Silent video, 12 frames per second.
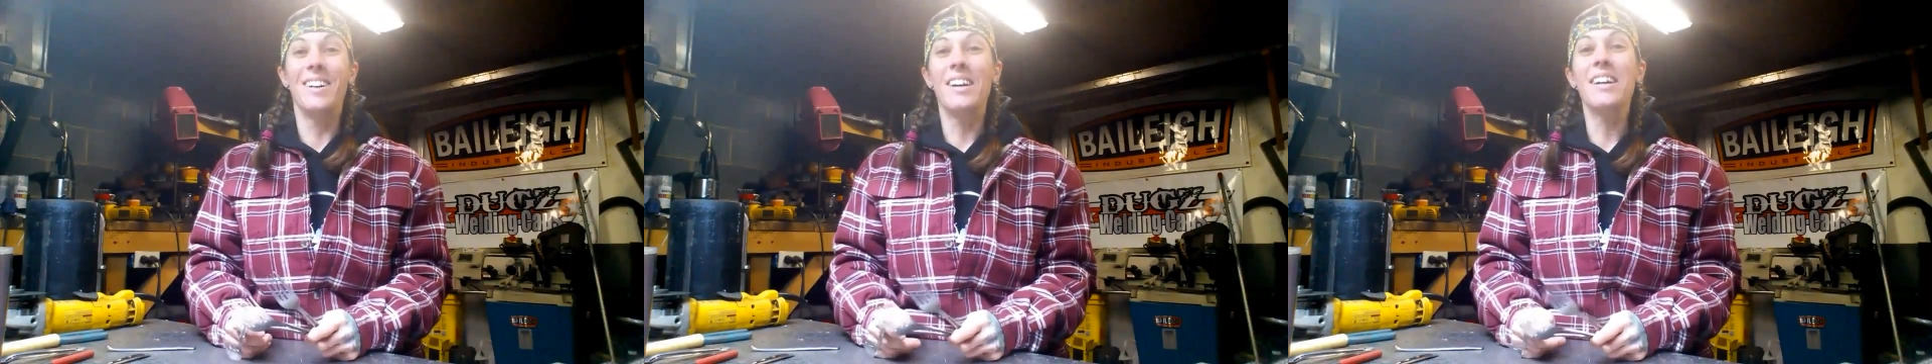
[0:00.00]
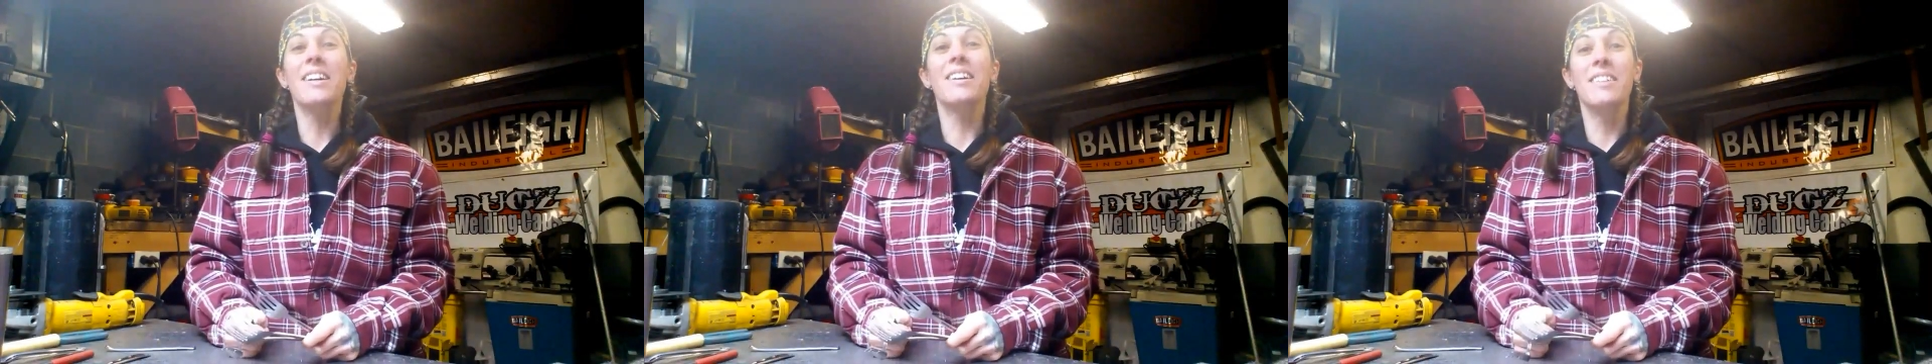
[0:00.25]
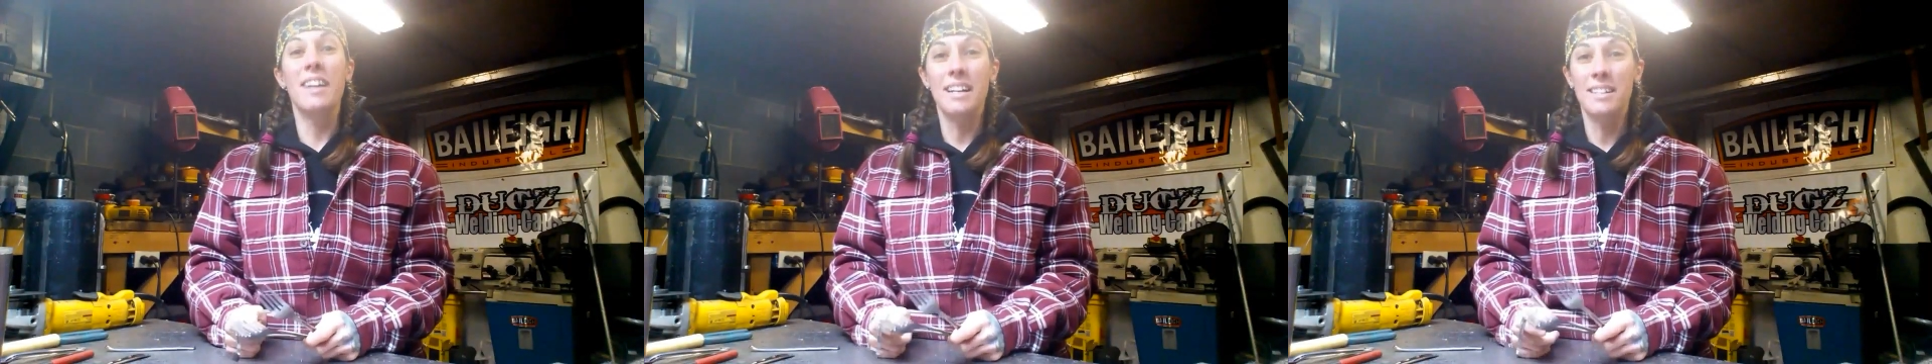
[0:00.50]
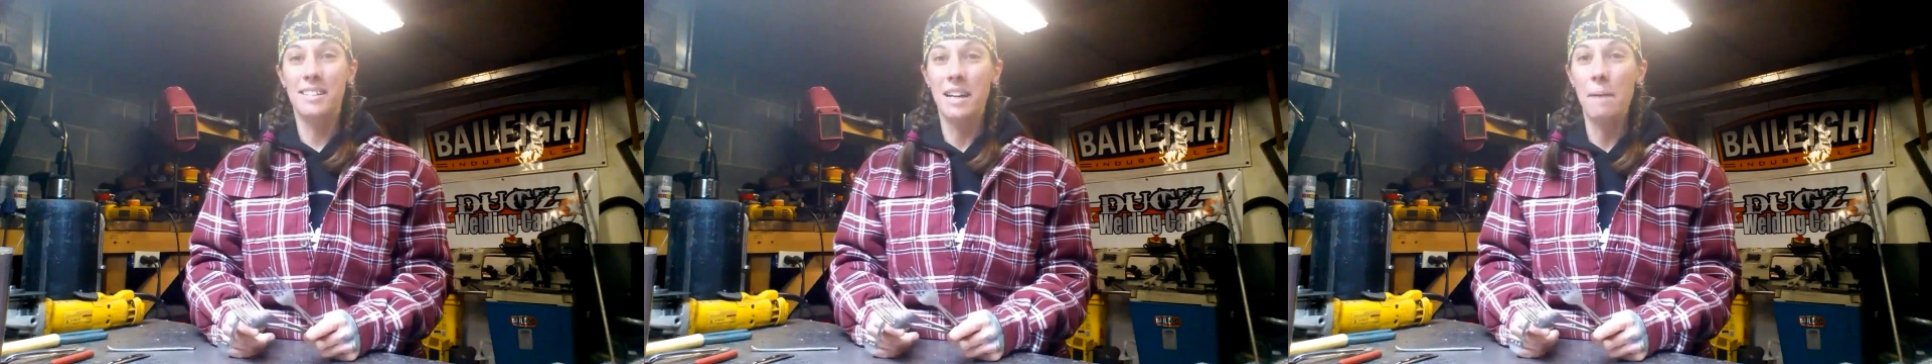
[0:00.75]
All right, your
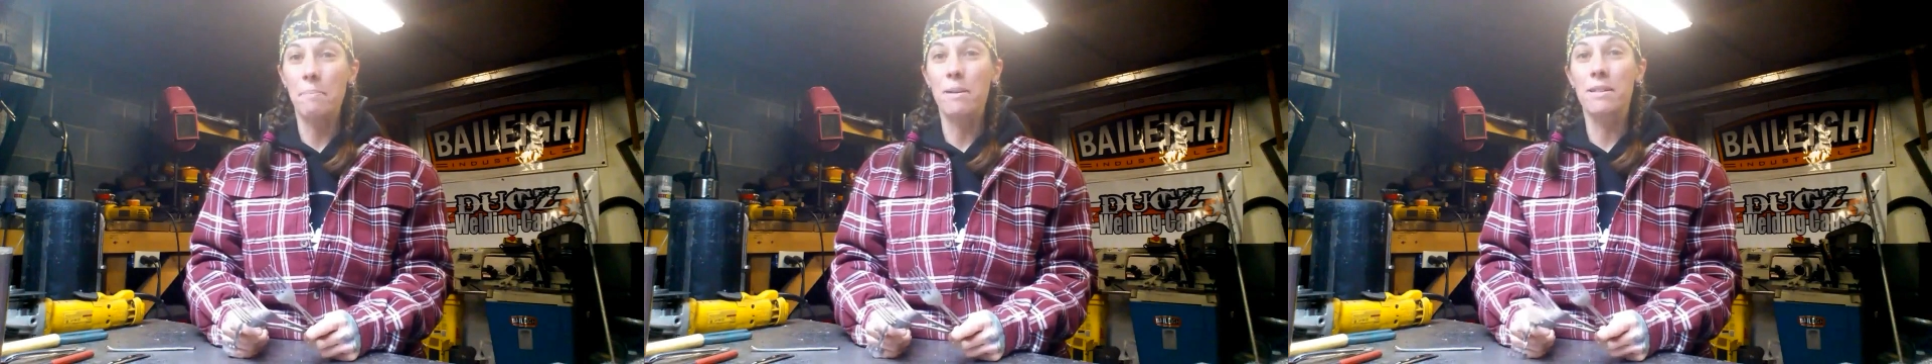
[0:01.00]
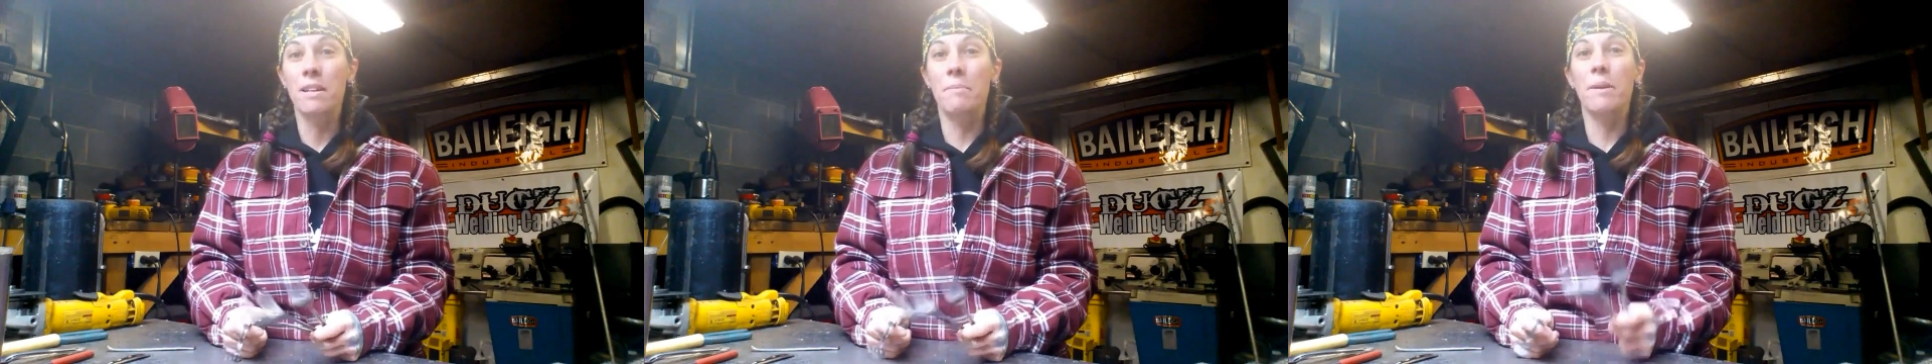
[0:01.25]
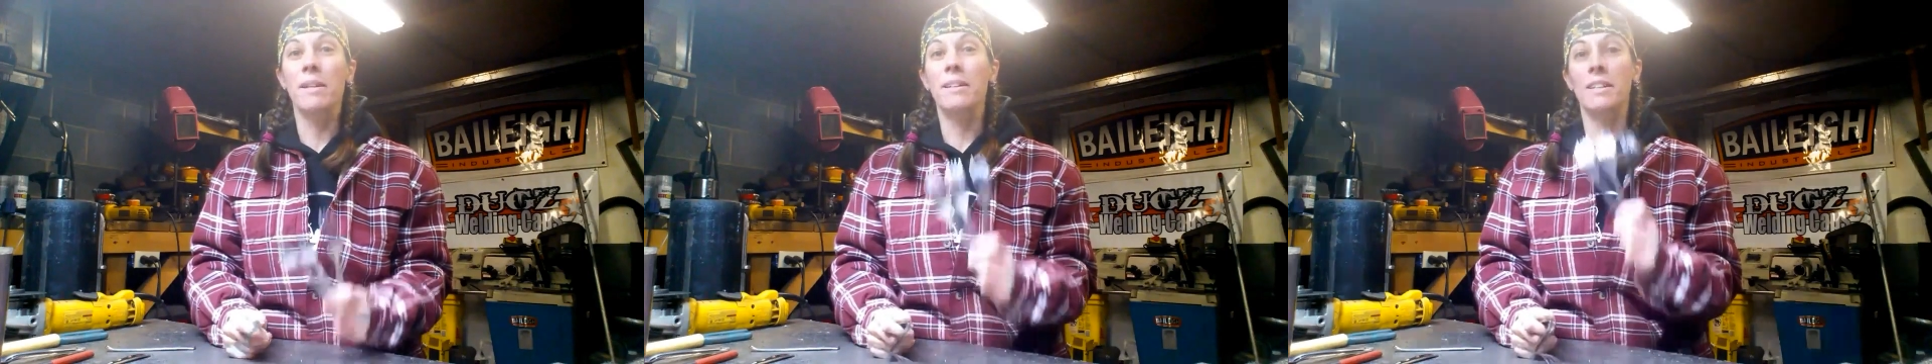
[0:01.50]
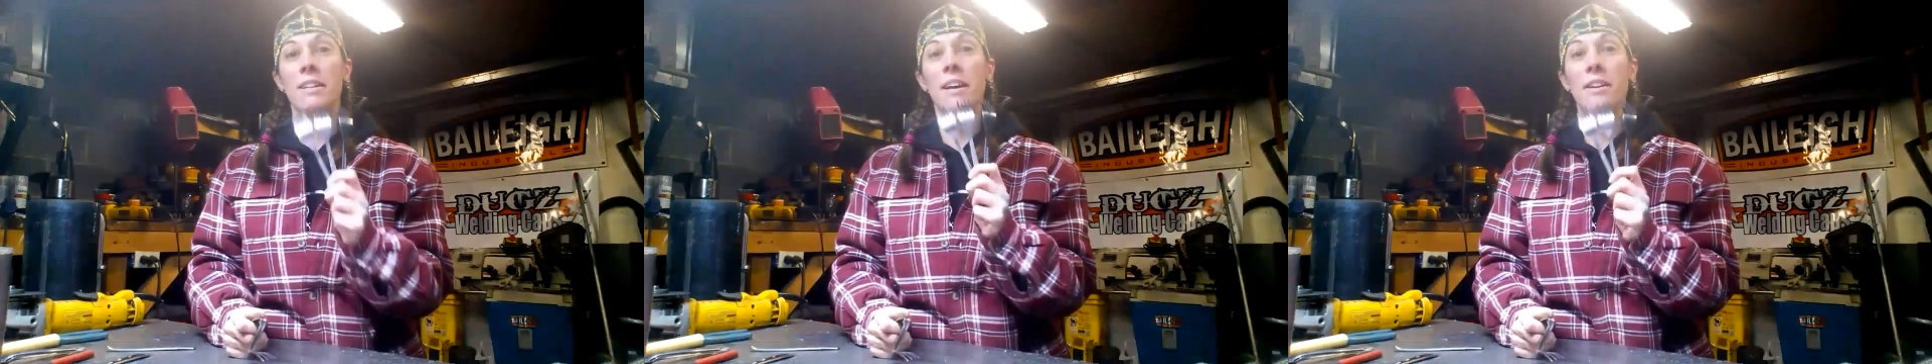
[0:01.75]
next step is going to be
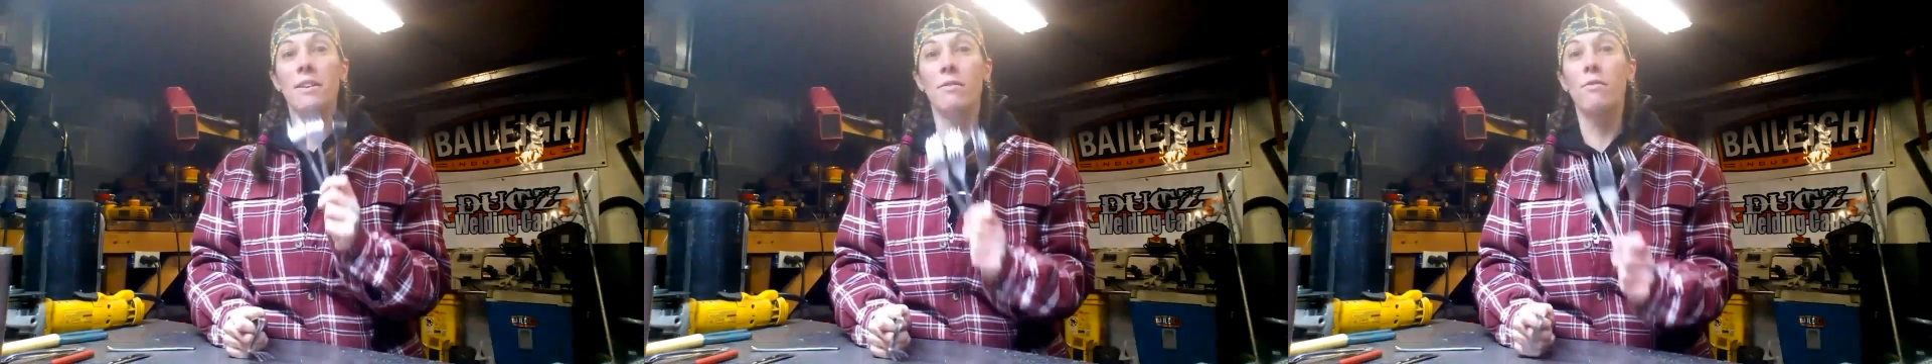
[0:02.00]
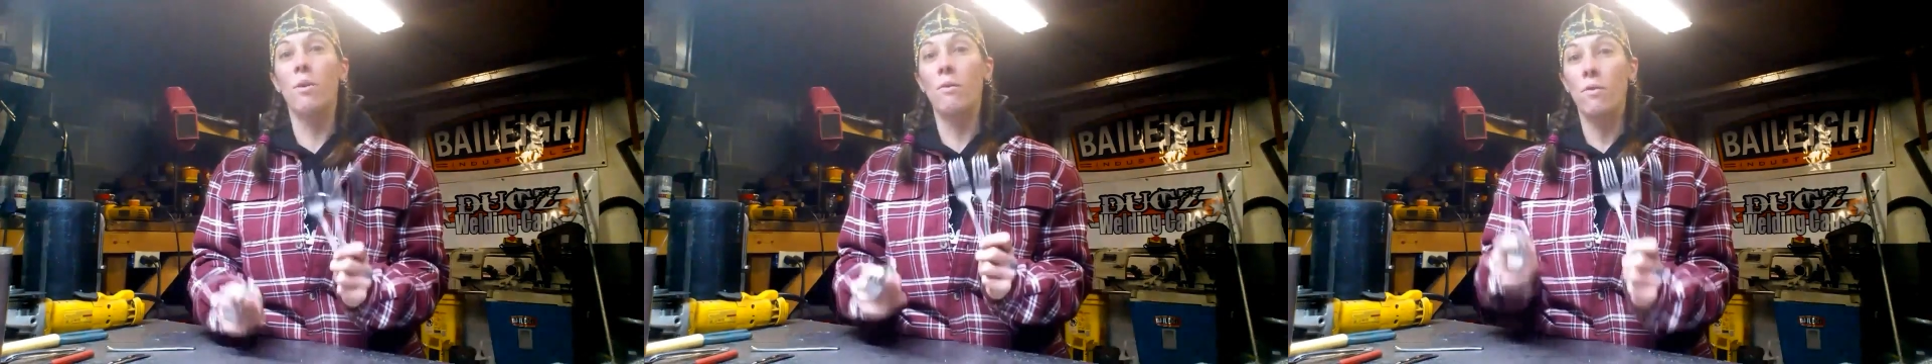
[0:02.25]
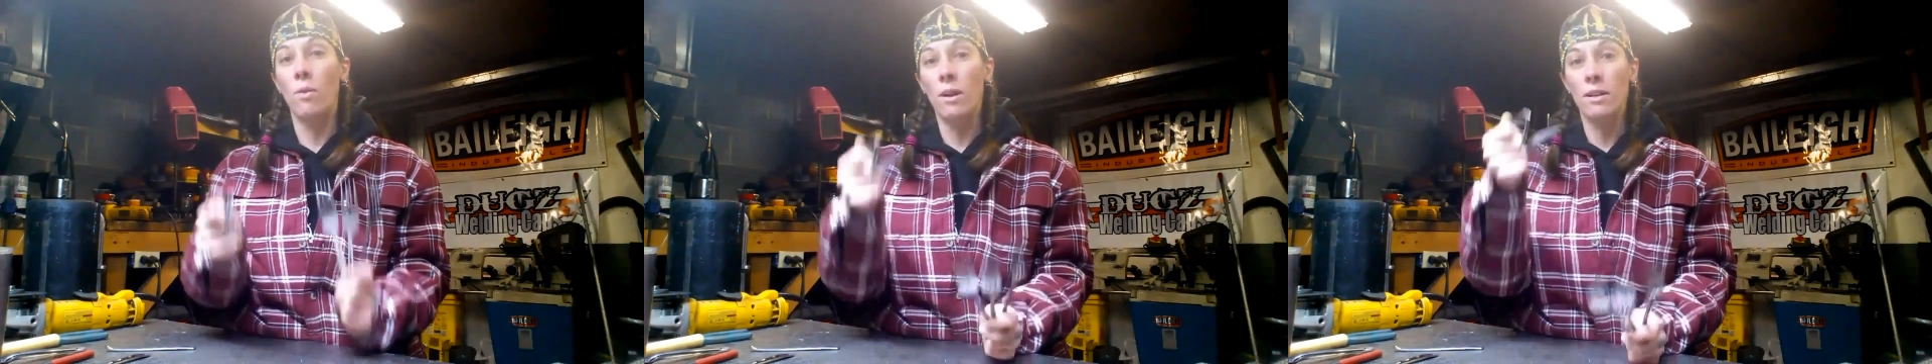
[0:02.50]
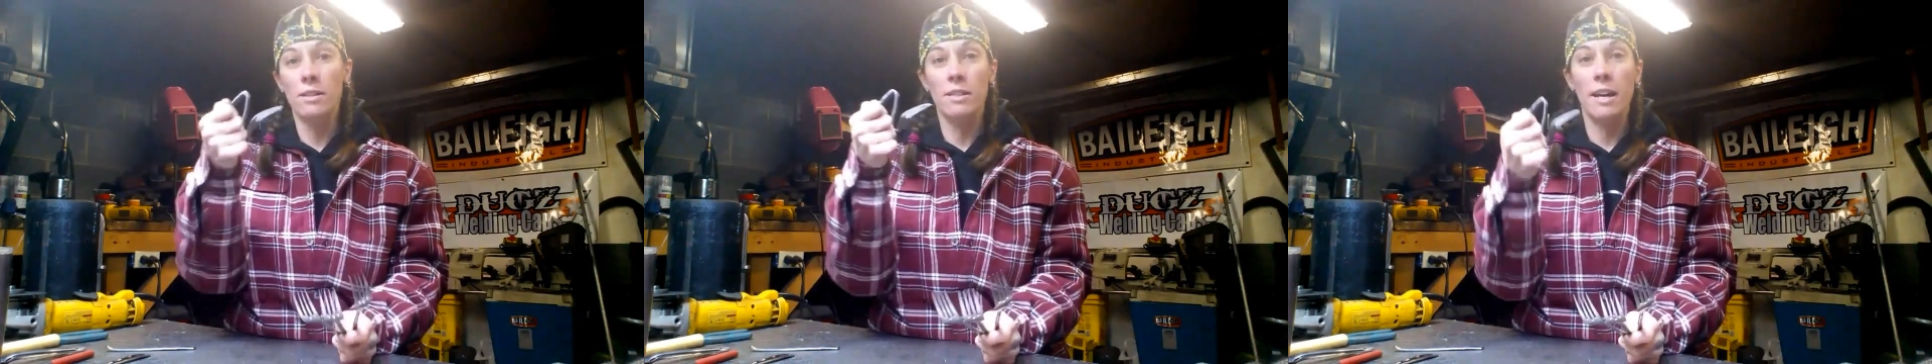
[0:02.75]
to take your four
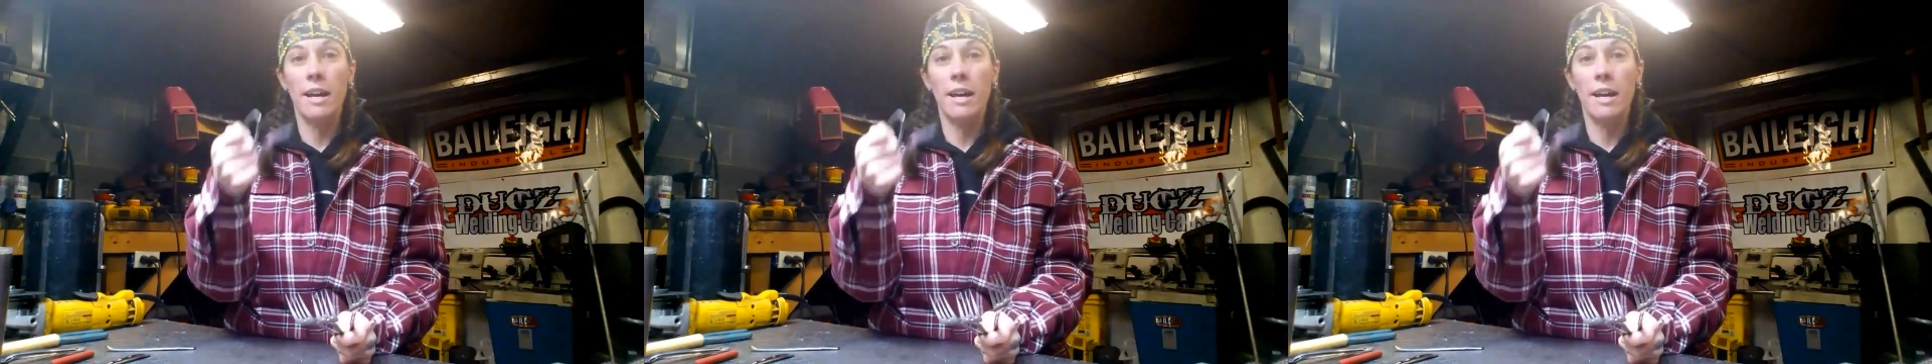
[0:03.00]
forks